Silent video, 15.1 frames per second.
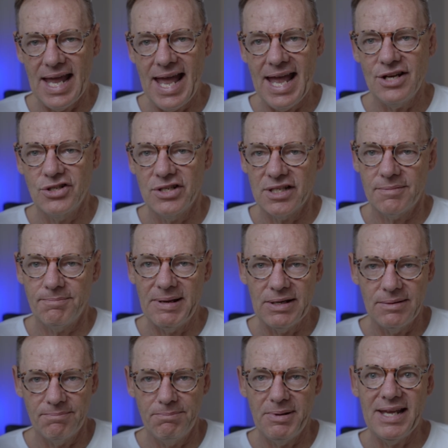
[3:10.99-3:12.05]
edges
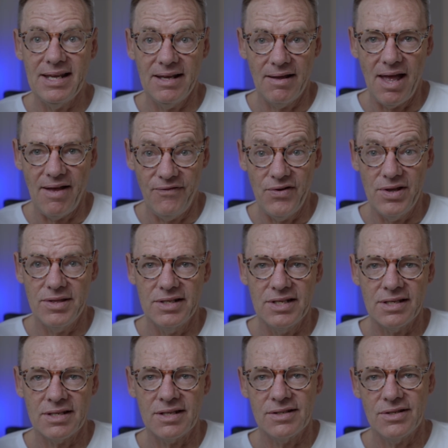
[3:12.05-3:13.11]
being a further
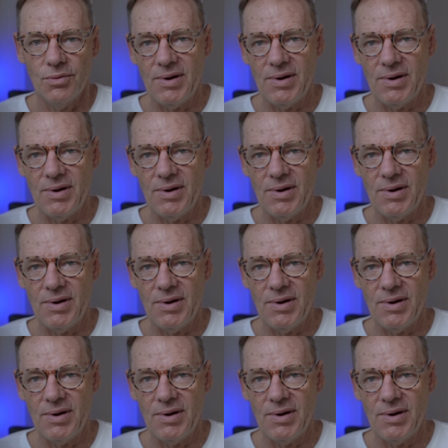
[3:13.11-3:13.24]
distance